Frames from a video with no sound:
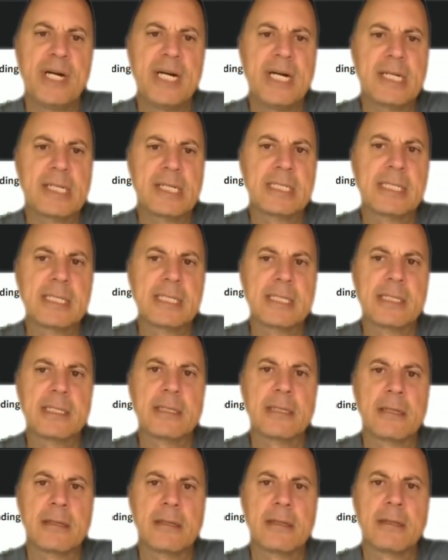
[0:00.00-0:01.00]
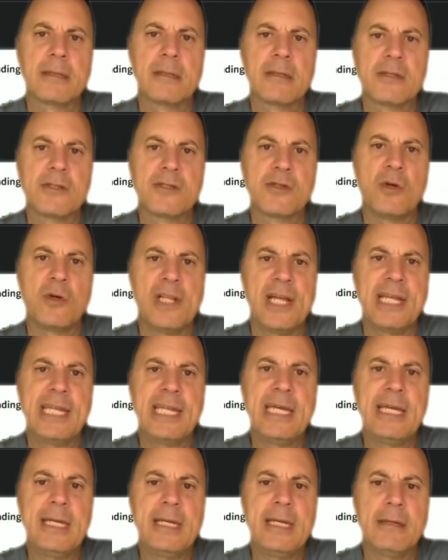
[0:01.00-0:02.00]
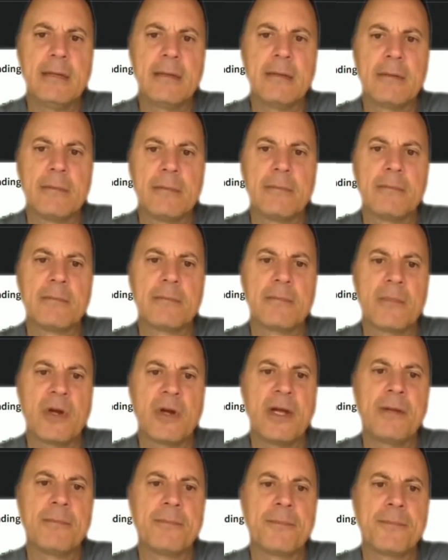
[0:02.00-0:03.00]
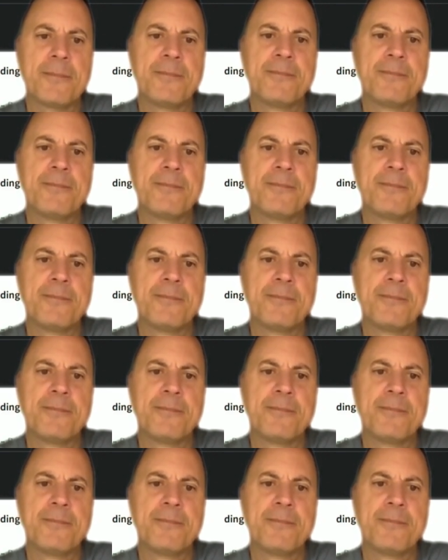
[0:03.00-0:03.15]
That's all I need, right?